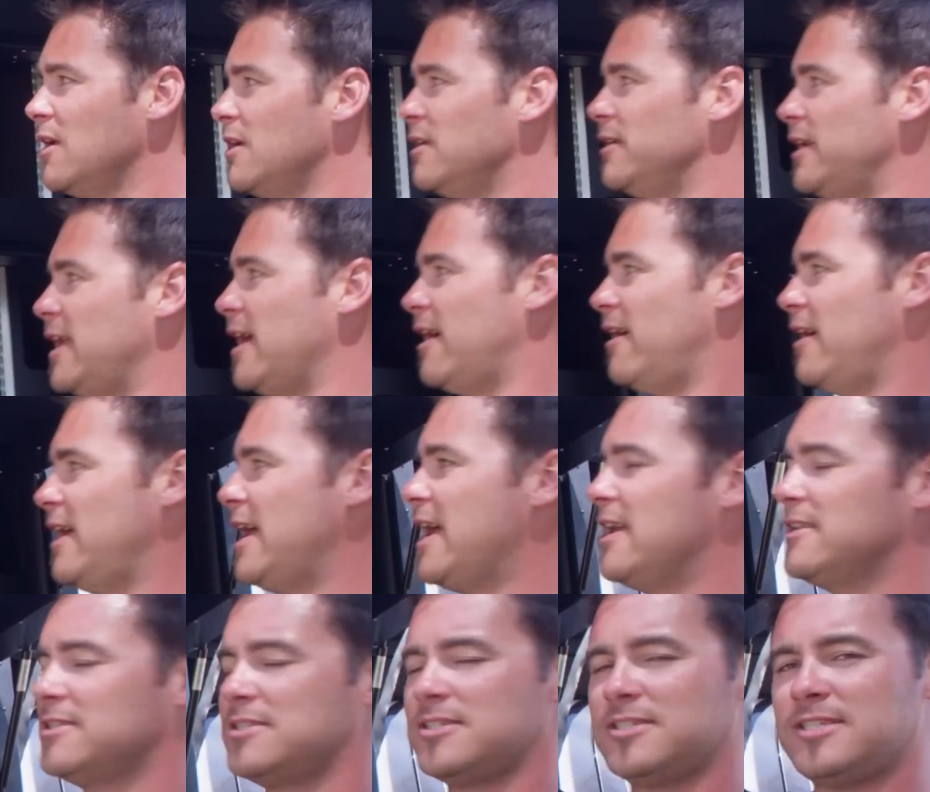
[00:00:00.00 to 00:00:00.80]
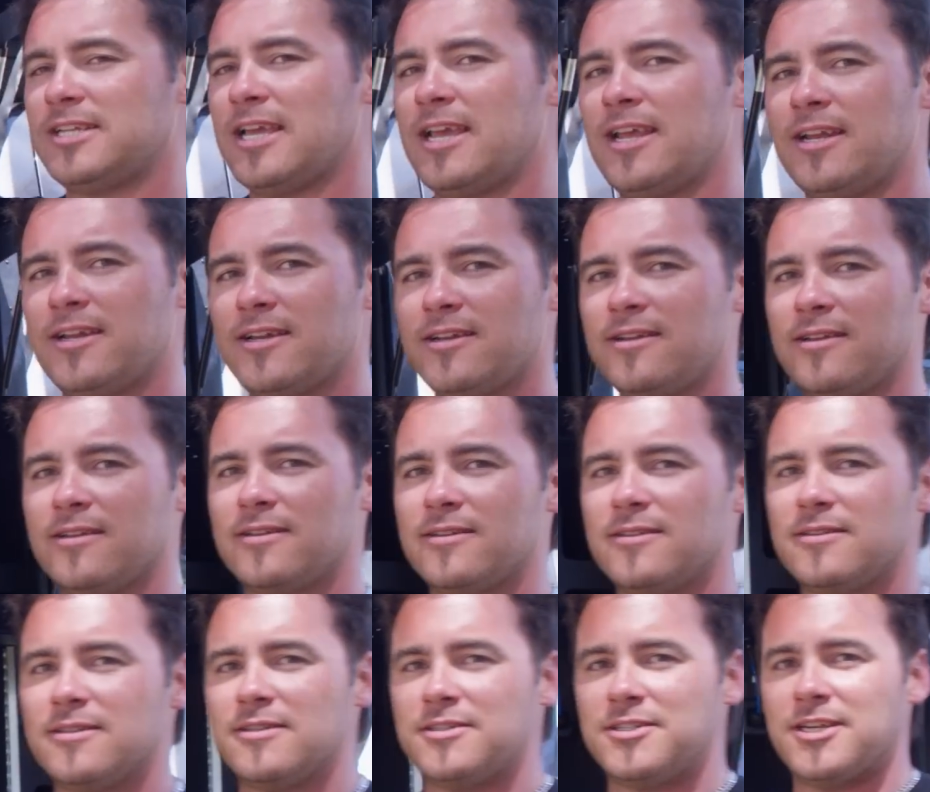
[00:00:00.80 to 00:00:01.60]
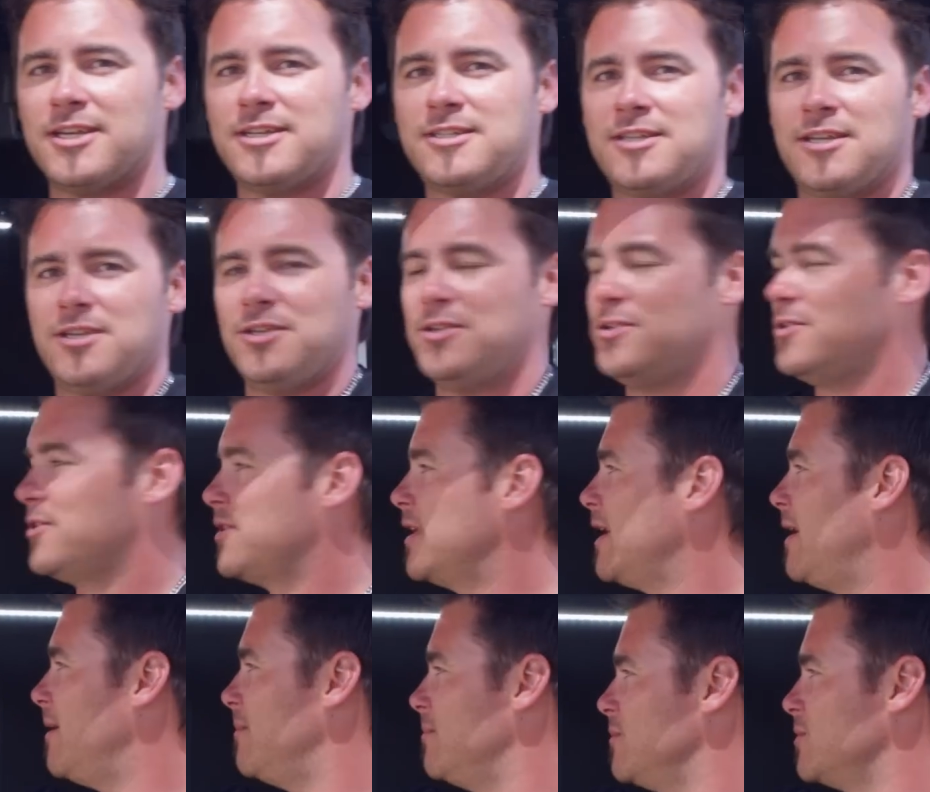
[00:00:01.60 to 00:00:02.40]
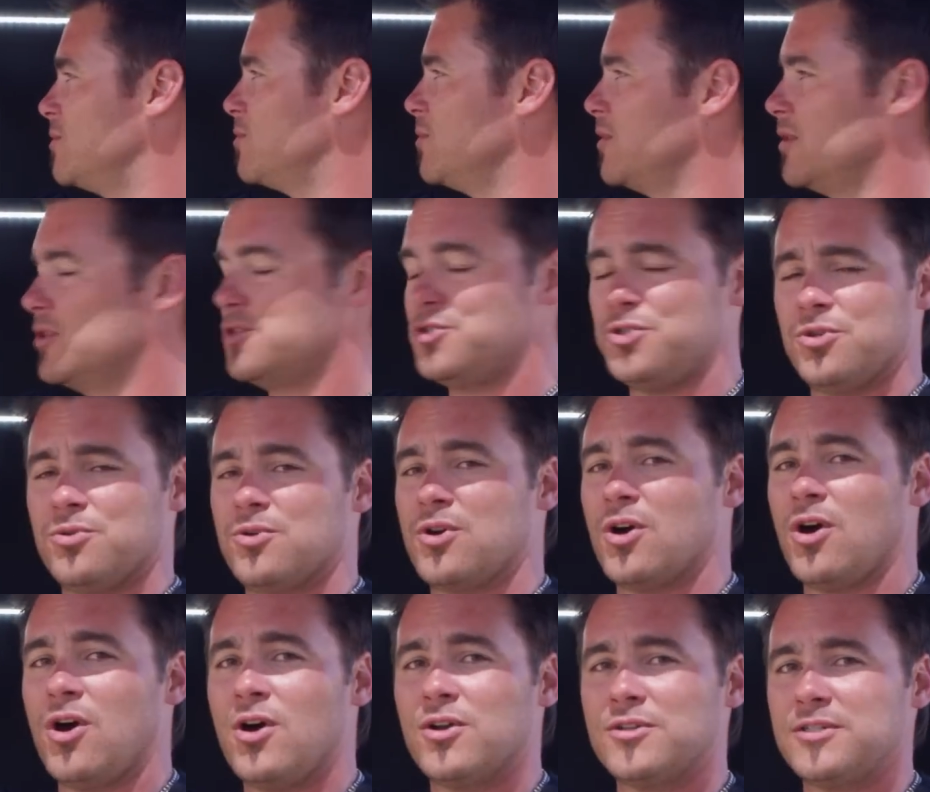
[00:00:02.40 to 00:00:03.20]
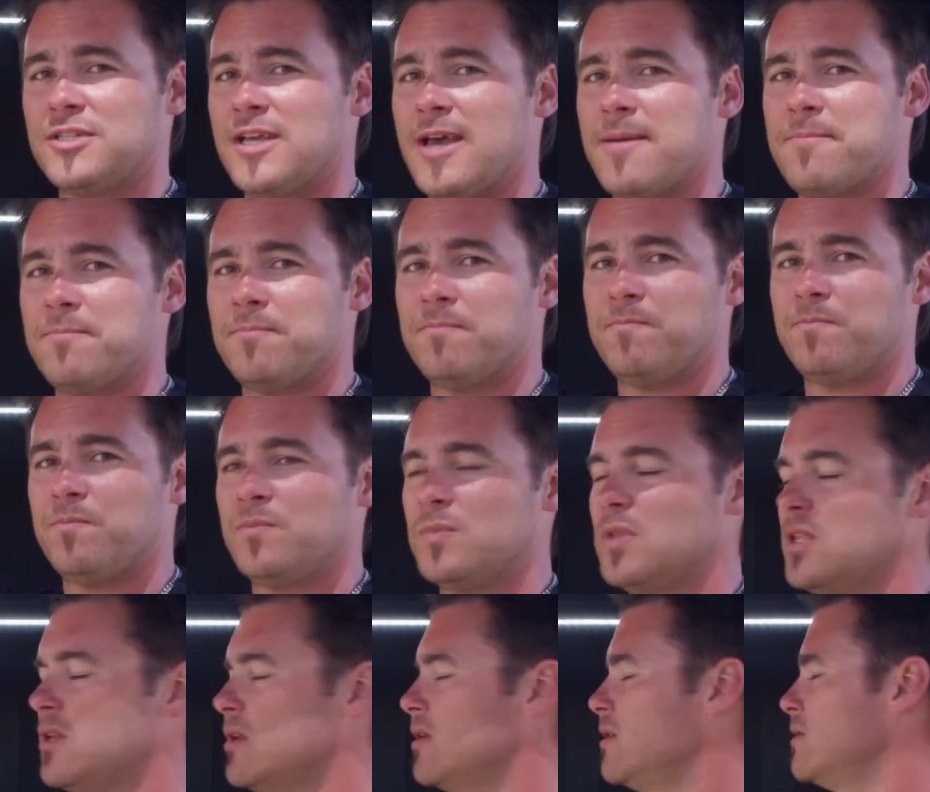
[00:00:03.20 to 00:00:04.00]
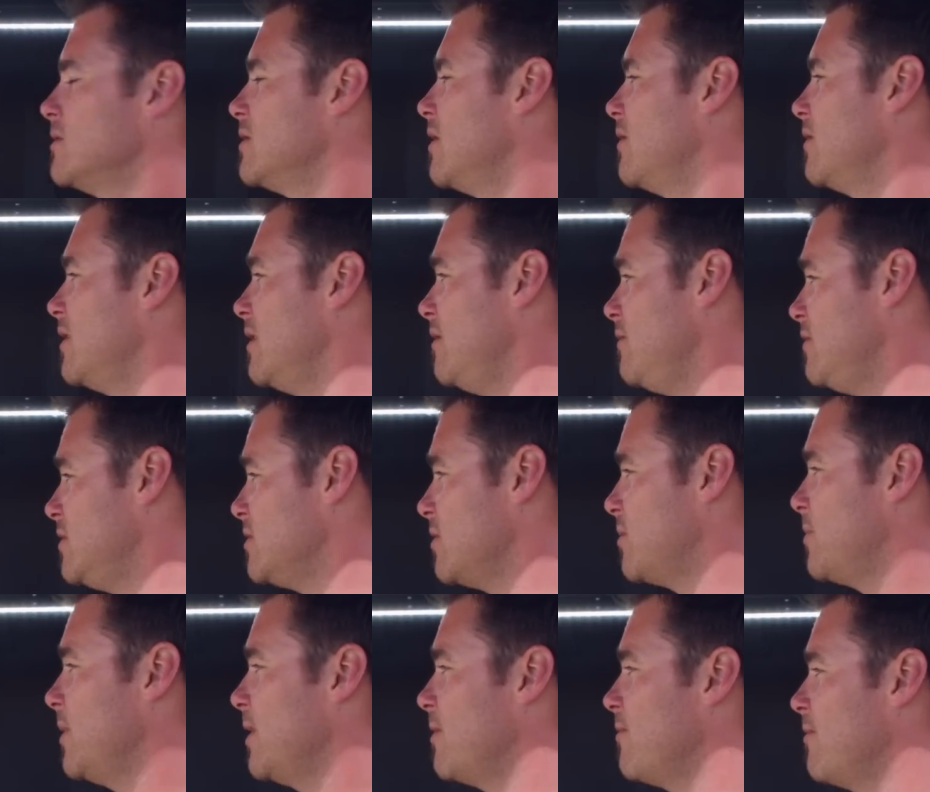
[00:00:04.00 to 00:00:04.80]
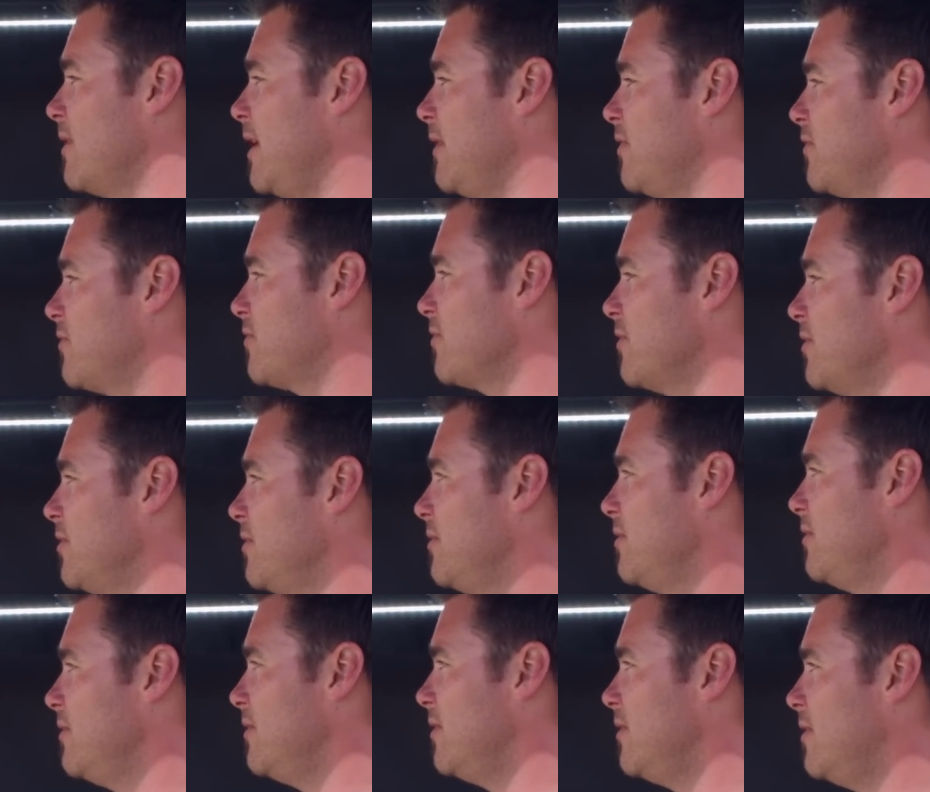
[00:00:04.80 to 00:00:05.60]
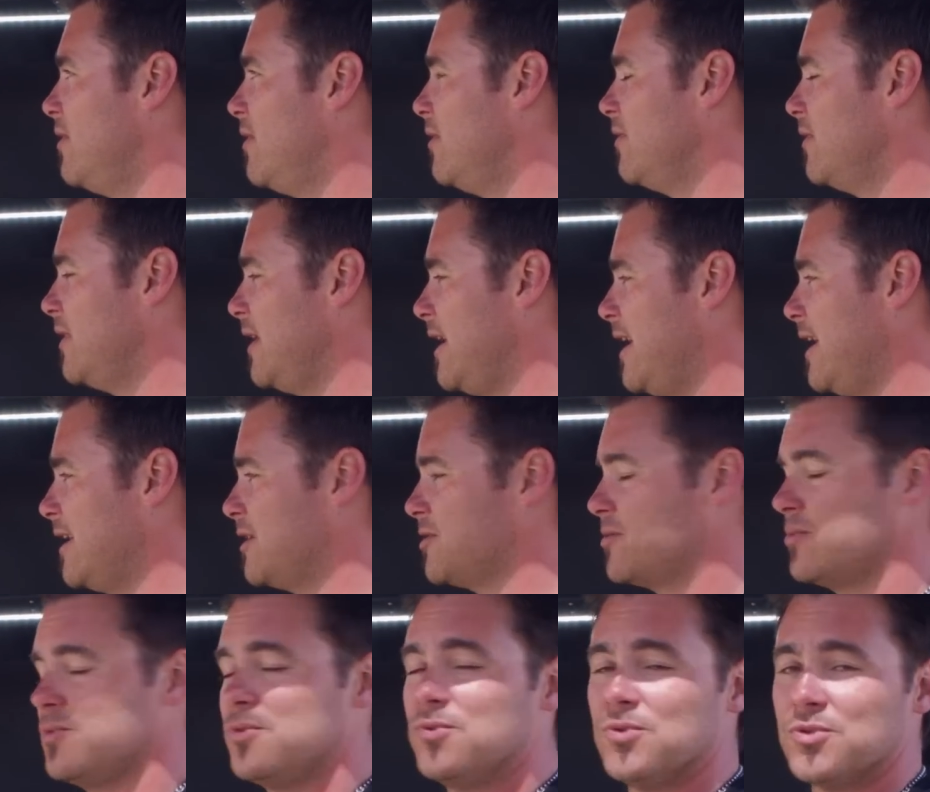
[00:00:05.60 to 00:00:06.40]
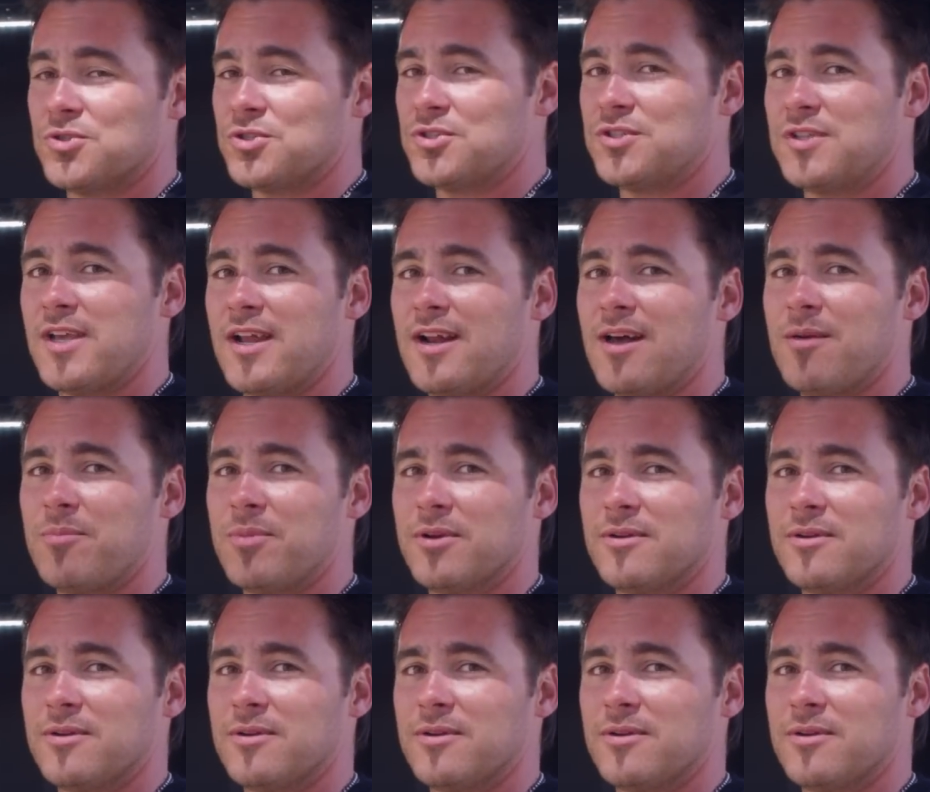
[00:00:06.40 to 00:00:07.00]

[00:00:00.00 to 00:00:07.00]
Now, as standard, the GTU comes with a Joolca hot tap. So I'll give you a quick run through on the actual setup.